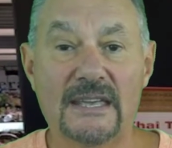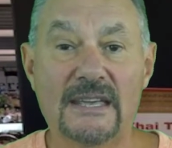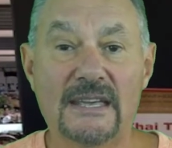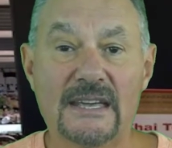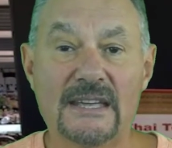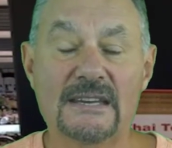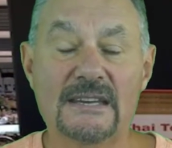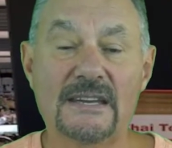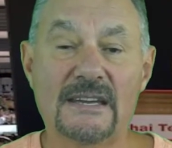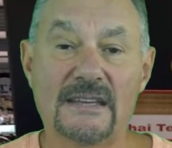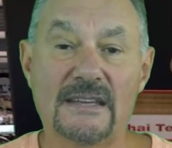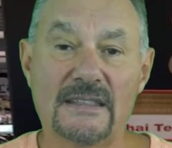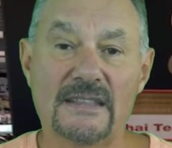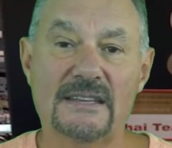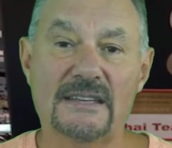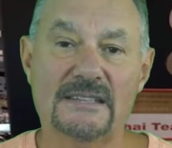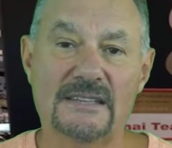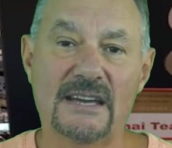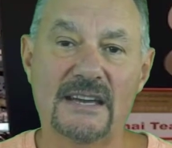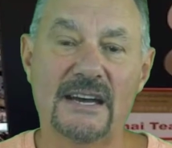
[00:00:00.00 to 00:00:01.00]
in
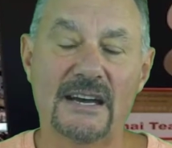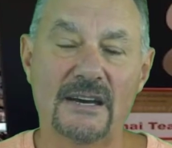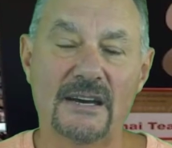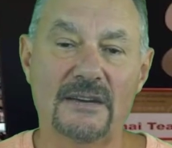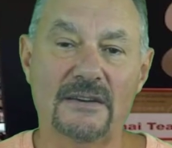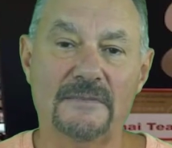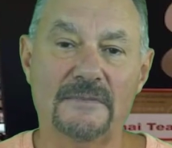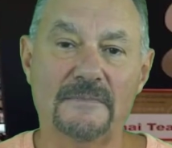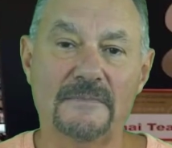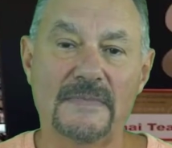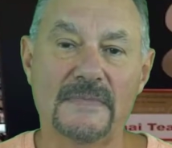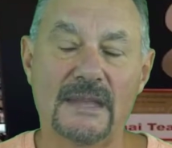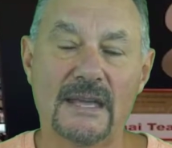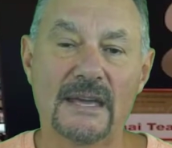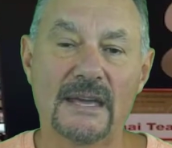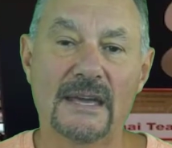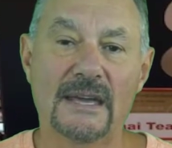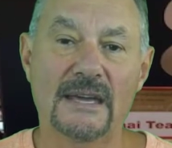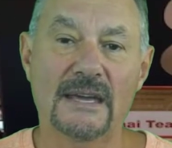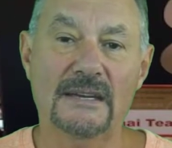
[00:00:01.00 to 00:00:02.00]
the town.
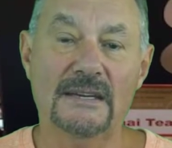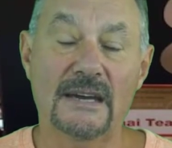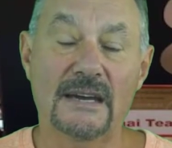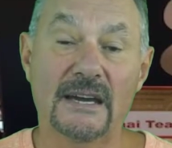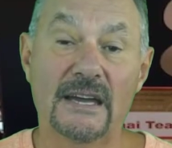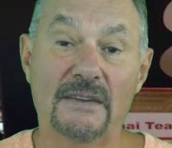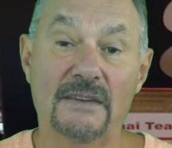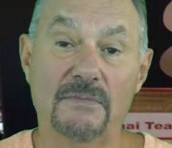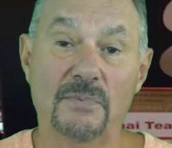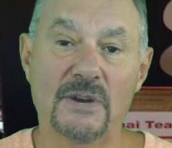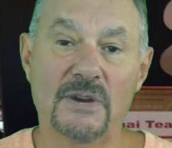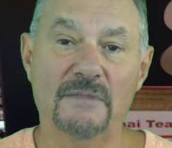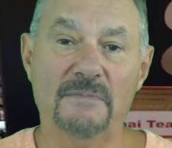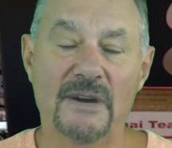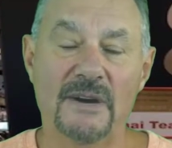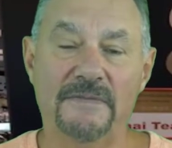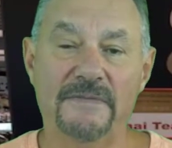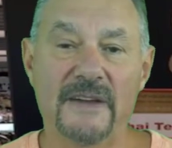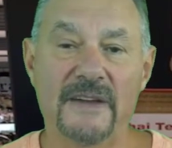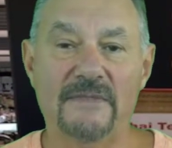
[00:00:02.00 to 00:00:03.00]
And I have one of
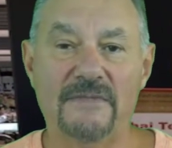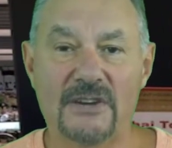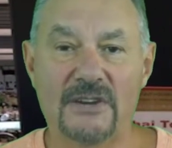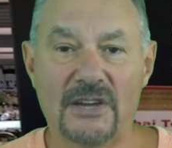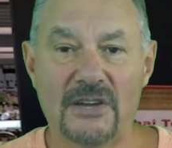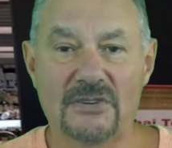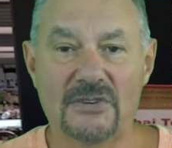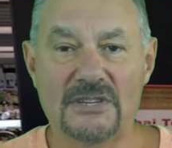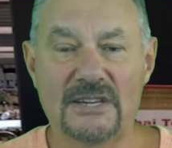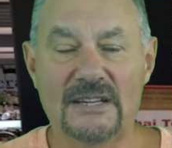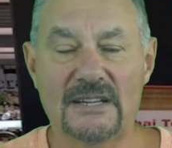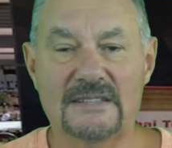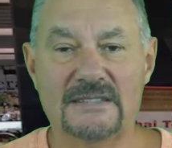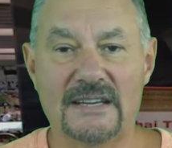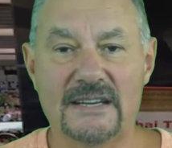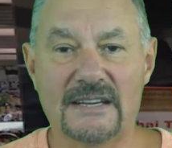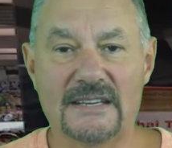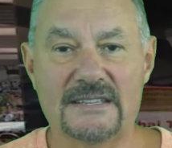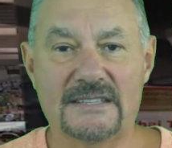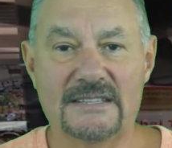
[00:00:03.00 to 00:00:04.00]
my favorite hotels
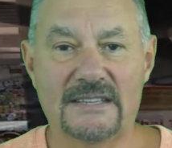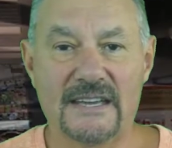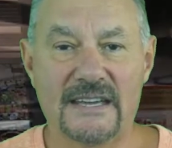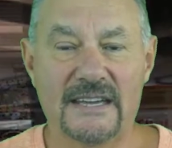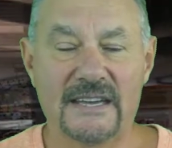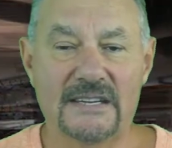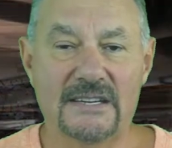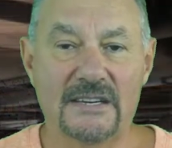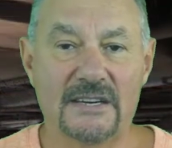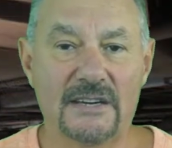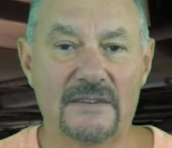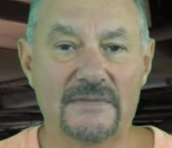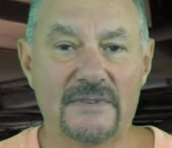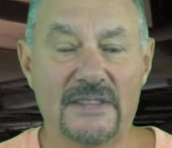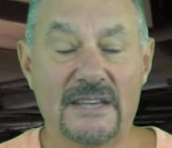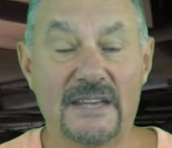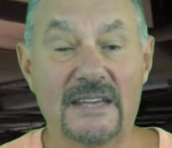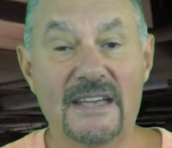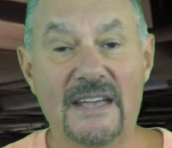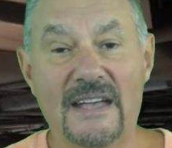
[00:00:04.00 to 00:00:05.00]
I stay at
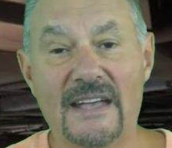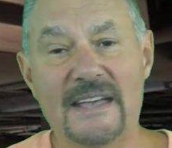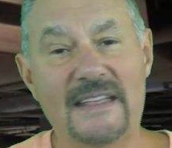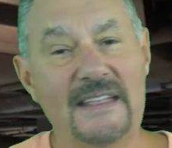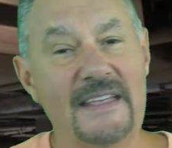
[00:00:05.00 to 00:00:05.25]
over there.